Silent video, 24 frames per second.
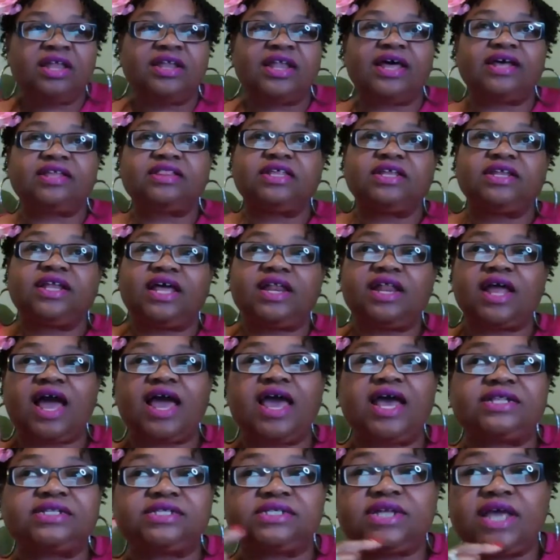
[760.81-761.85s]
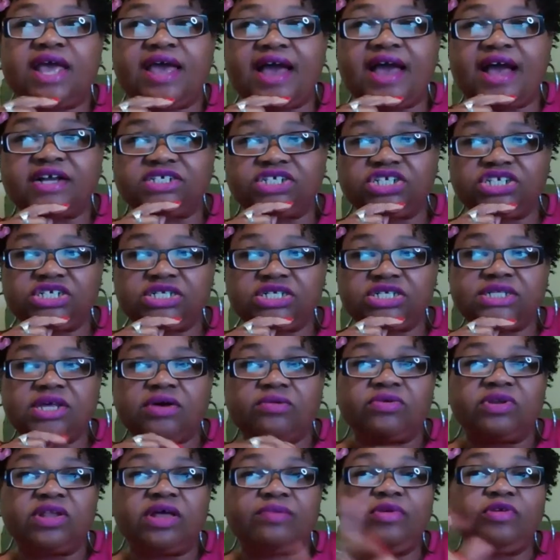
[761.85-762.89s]
Like the lady I had today, actually, she said,
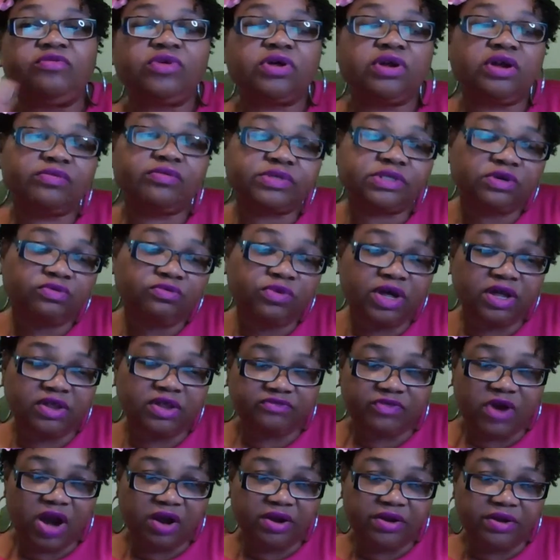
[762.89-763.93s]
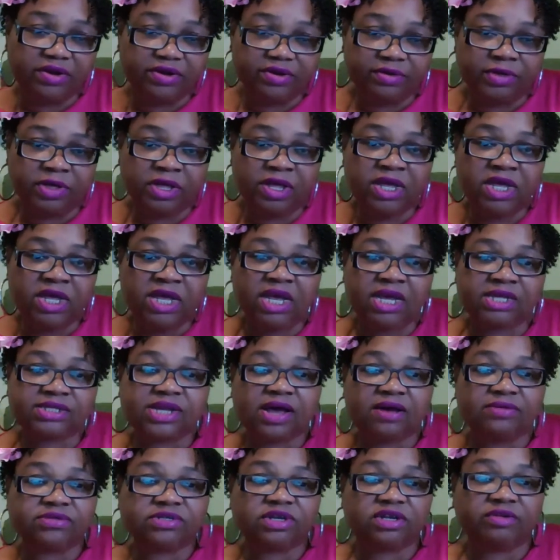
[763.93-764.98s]
Well, let me run over to Wells Fargo because
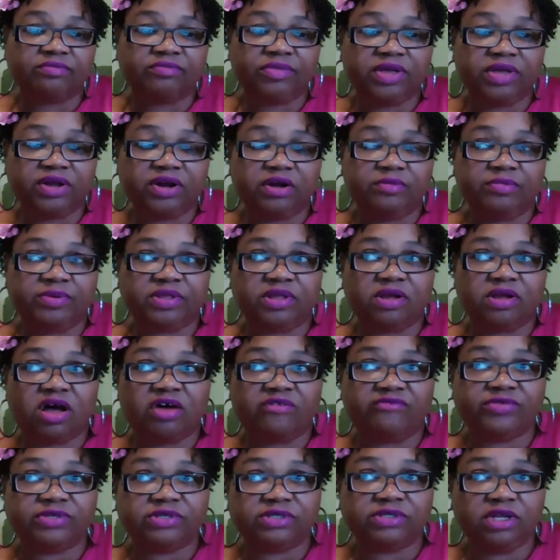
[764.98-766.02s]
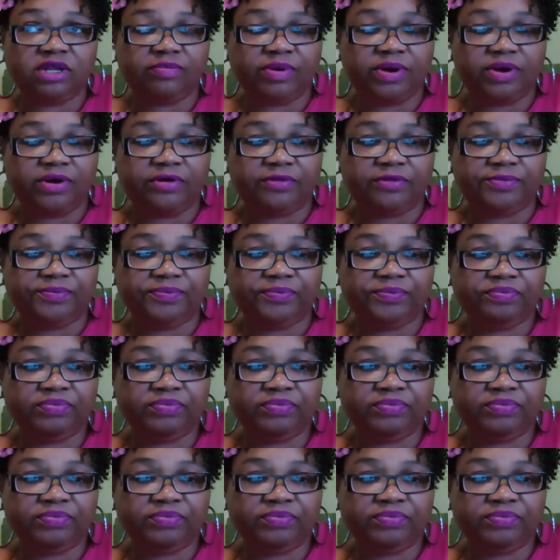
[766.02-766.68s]
I was going to meet her up at the office depot.